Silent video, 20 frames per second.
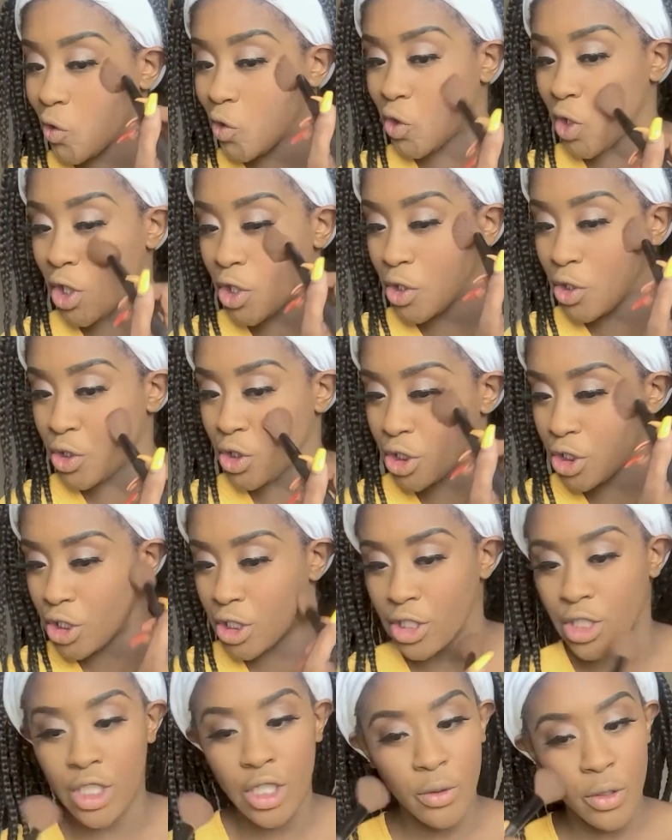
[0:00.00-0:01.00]
So I usually
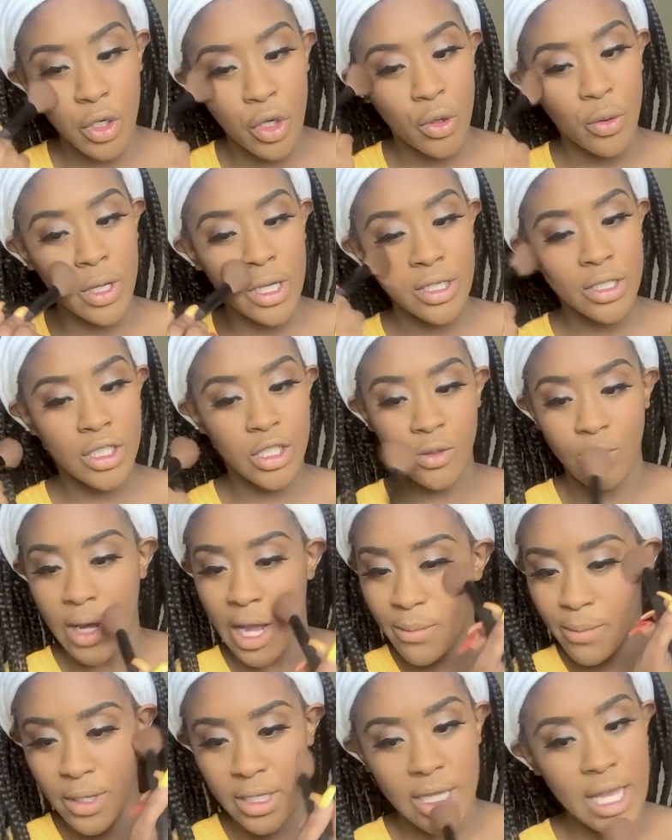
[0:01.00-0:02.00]
just do a quick
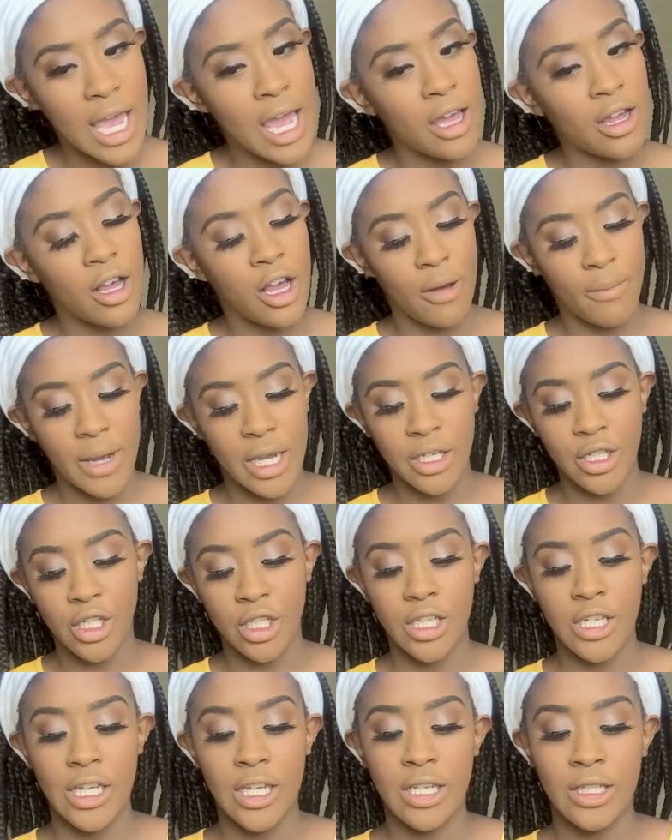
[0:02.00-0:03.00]
swipe of that on my cheek,